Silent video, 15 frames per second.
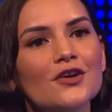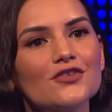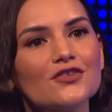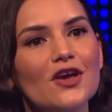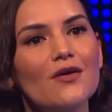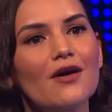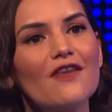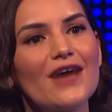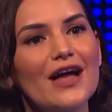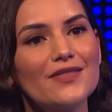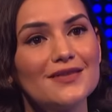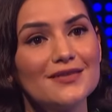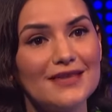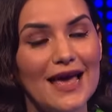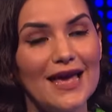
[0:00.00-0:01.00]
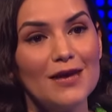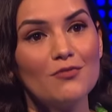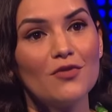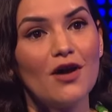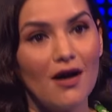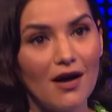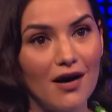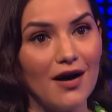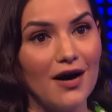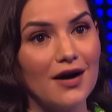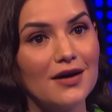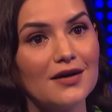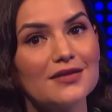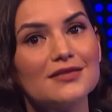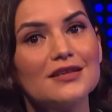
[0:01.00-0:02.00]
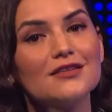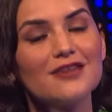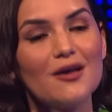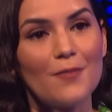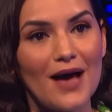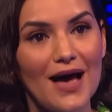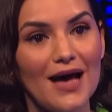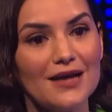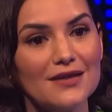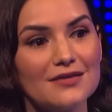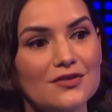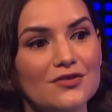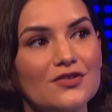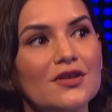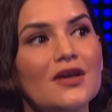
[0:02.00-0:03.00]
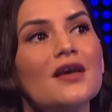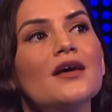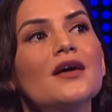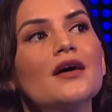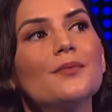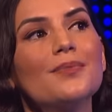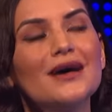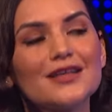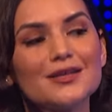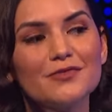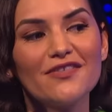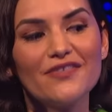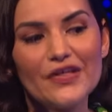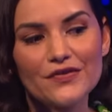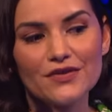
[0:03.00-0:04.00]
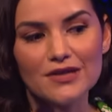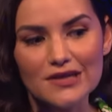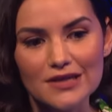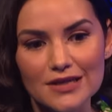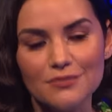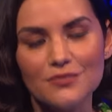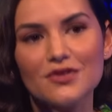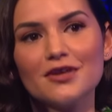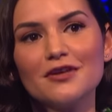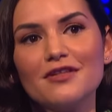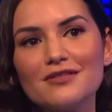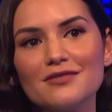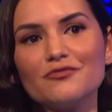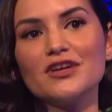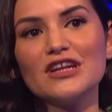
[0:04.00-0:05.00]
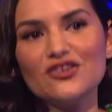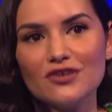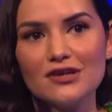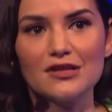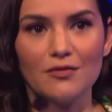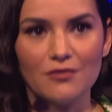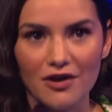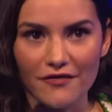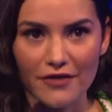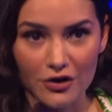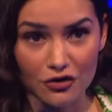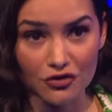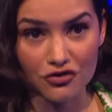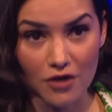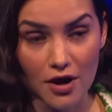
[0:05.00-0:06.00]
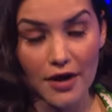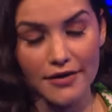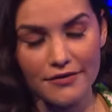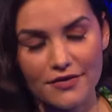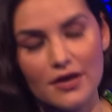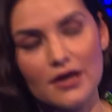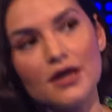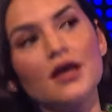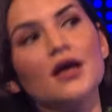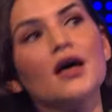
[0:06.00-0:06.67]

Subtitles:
So I've had the same car since I passed my fifth time, so there's a running joke that I'm not a very good driver.